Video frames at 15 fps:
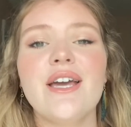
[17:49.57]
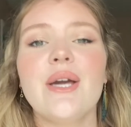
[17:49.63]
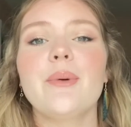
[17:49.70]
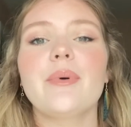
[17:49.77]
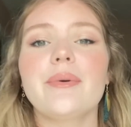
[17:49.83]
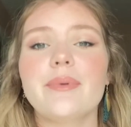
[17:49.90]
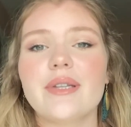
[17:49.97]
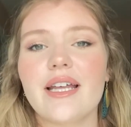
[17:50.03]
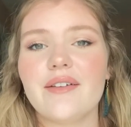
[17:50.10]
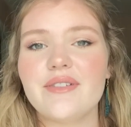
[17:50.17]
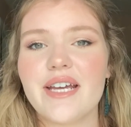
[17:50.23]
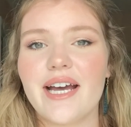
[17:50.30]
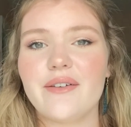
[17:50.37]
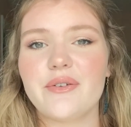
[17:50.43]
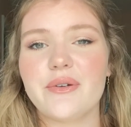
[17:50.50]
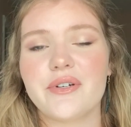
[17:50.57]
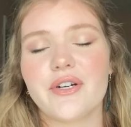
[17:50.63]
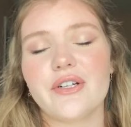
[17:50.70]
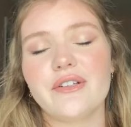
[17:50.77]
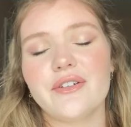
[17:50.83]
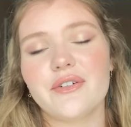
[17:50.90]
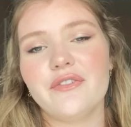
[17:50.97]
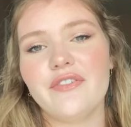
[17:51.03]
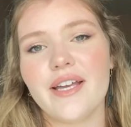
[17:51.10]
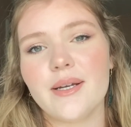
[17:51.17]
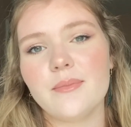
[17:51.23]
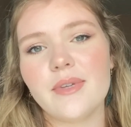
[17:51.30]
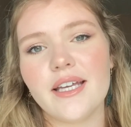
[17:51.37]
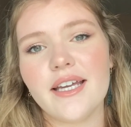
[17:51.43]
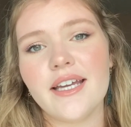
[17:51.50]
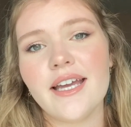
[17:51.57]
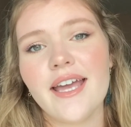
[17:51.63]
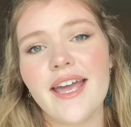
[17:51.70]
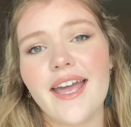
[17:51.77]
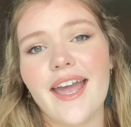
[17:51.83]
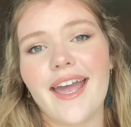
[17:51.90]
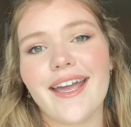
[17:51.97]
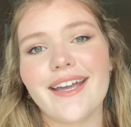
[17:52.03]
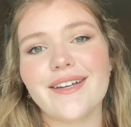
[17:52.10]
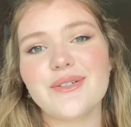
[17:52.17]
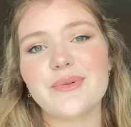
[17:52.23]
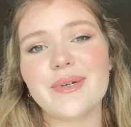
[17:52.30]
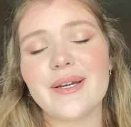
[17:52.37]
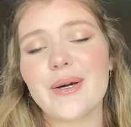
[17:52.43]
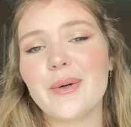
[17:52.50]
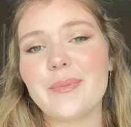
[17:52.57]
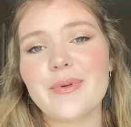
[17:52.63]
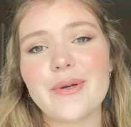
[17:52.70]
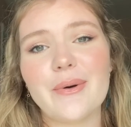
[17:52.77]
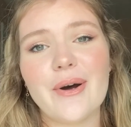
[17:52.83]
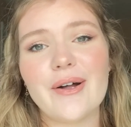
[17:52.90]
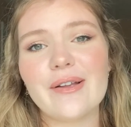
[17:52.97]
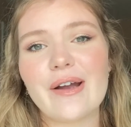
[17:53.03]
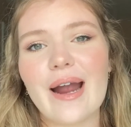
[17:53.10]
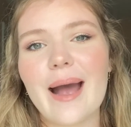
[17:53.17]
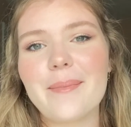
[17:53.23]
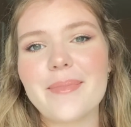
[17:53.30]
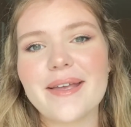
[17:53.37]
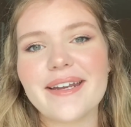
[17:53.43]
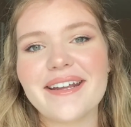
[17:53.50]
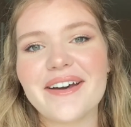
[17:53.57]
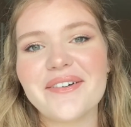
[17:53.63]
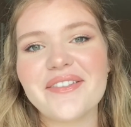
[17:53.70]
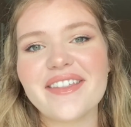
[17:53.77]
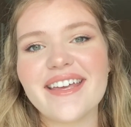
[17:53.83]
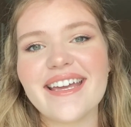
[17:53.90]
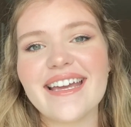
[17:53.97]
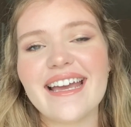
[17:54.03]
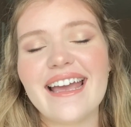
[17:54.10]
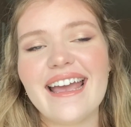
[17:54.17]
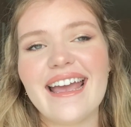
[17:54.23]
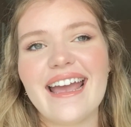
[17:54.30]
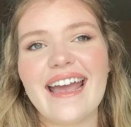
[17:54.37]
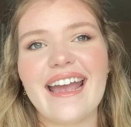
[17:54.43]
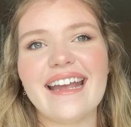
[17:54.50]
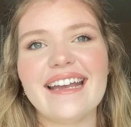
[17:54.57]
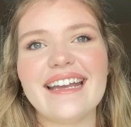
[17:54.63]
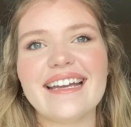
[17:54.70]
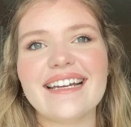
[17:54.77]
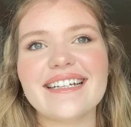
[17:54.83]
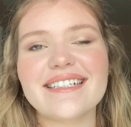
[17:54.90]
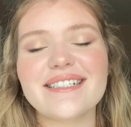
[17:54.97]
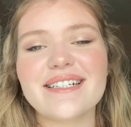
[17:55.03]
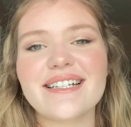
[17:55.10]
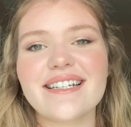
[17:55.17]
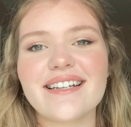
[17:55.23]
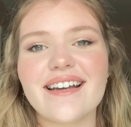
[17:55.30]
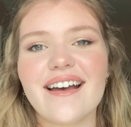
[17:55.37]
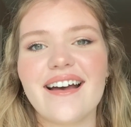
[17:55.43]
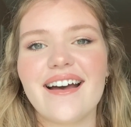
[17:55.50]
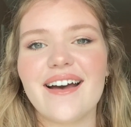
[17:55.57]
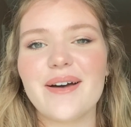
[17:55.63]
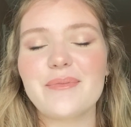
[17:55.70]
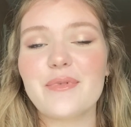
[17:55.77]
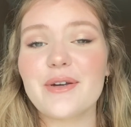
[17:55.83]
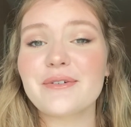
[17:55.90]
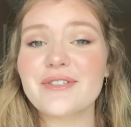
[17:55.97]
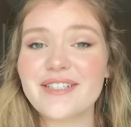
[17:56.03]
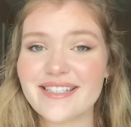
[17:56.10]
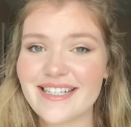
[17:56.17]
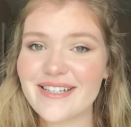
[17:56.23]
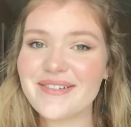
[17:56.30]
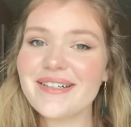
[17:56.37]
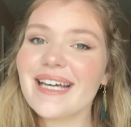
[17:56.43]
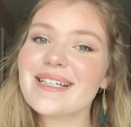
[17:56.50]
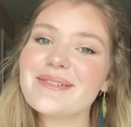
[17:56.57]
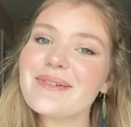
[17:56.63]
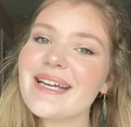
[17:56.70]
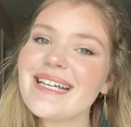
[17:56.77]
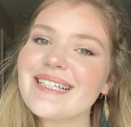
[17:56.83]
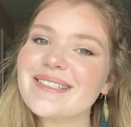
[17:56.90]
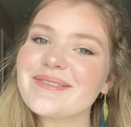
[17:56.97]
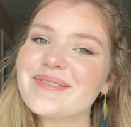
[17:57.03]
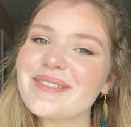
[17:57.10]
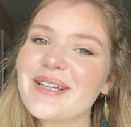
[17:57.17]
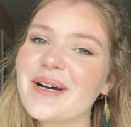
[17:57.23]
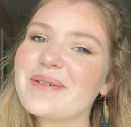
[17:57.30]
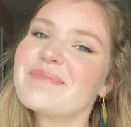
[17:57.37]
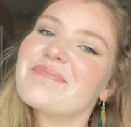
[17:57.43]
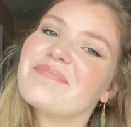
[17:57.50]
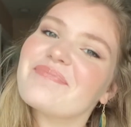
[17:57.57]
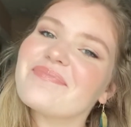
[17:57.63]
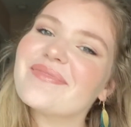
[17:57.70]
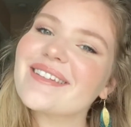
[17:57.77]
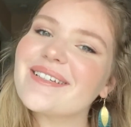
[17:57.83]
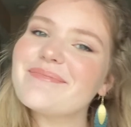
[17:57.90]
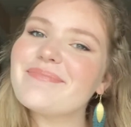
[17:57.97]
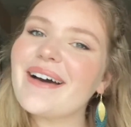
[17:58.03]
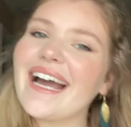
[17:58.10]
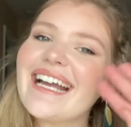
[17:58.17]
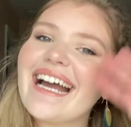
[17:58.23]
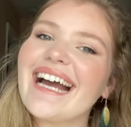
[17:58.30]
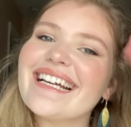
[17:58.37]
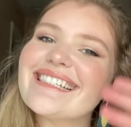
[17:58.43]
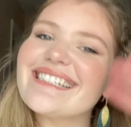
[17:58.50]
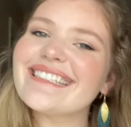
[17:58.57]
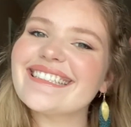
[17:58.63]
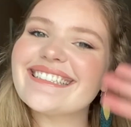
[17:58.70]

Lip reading: We would love to have you in our little family, and we hope you all are happy and healthy, and we will see you next week. So bye guys.